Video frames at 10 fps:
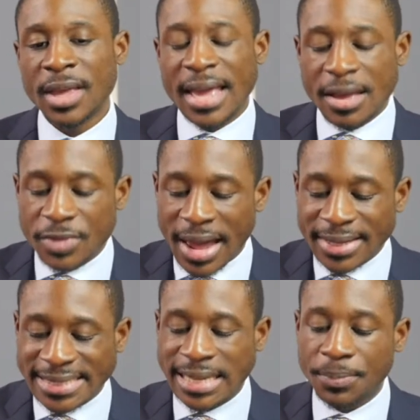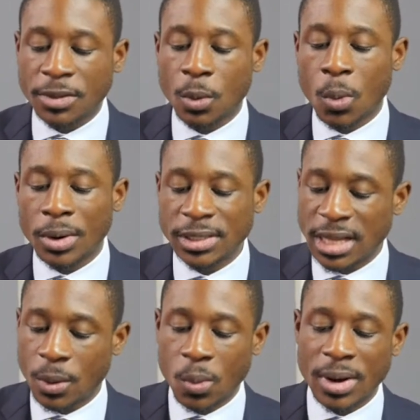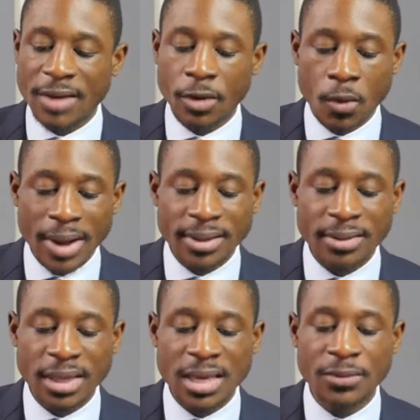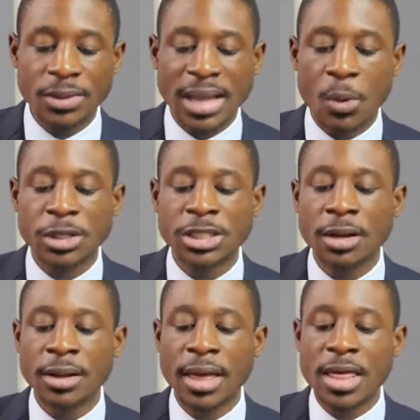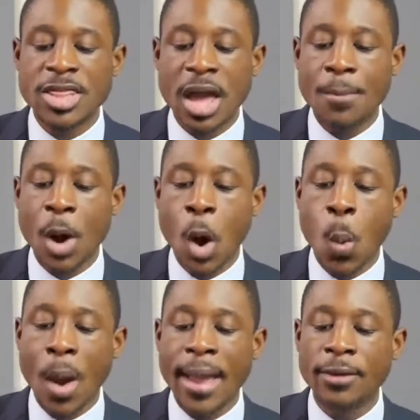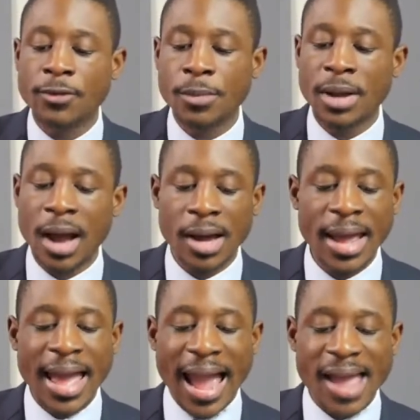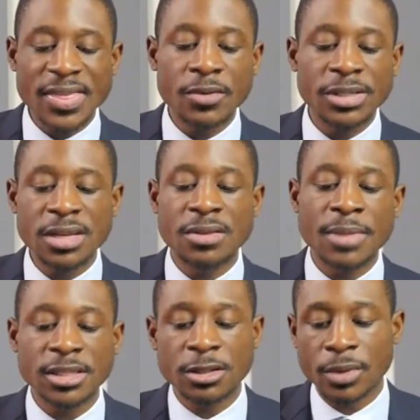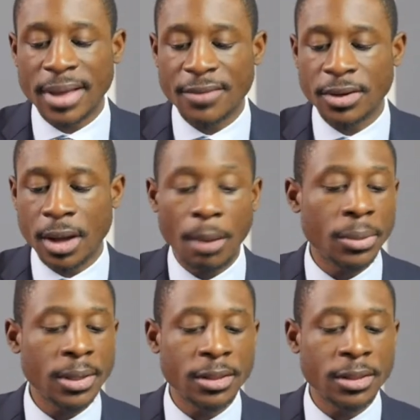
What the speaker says: If they accepted the warnings, it would have corrected the evils that were shutting them away from God. Had they received the message from heaven, humbling